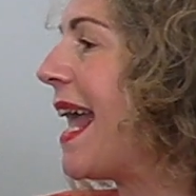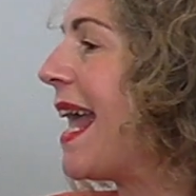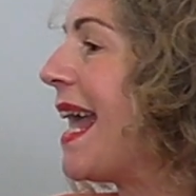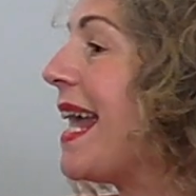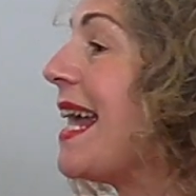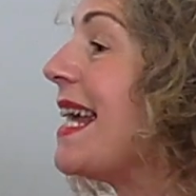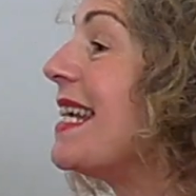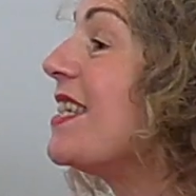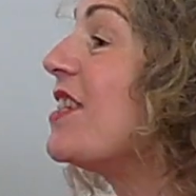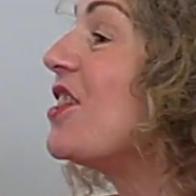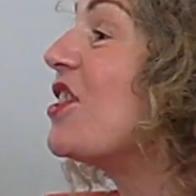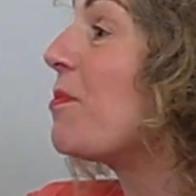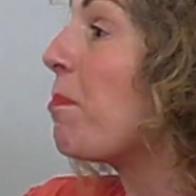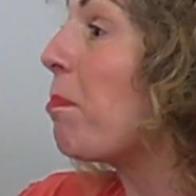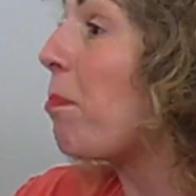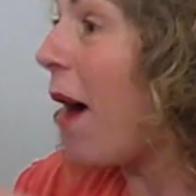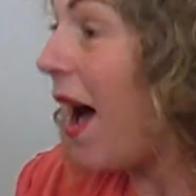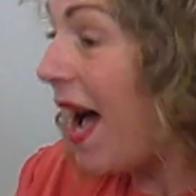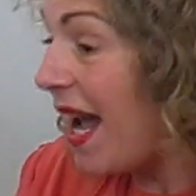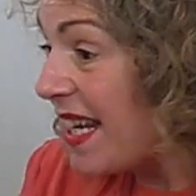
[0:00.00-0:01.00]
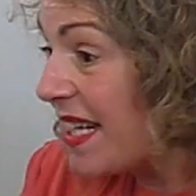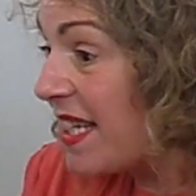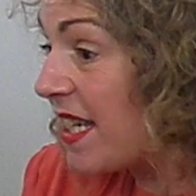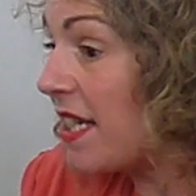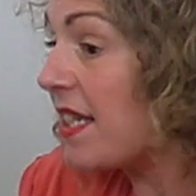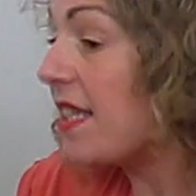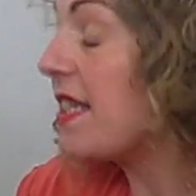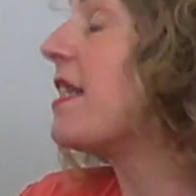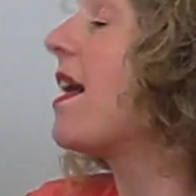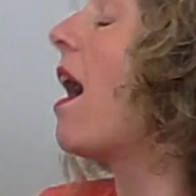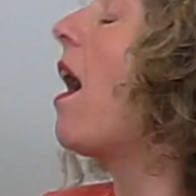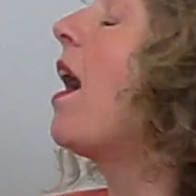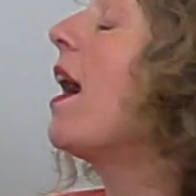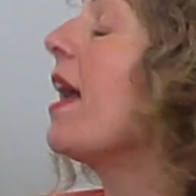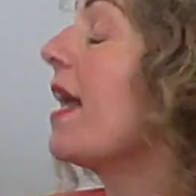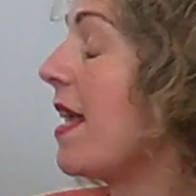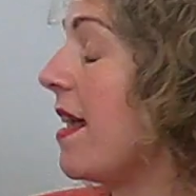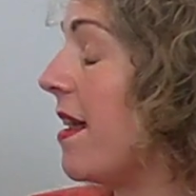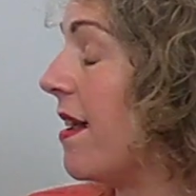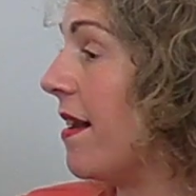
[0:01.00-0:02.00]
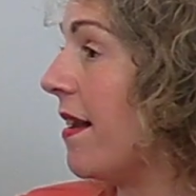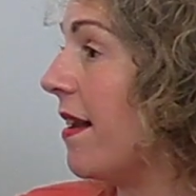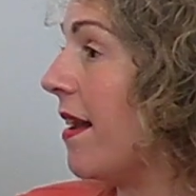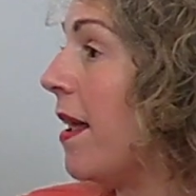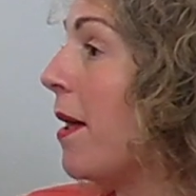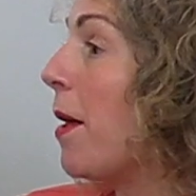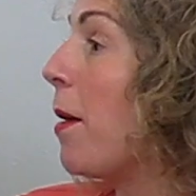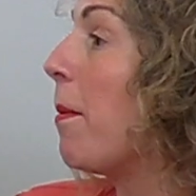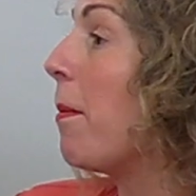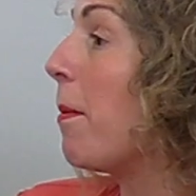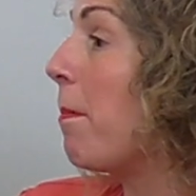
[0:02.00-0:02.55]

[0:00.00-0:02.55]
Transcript: It is by design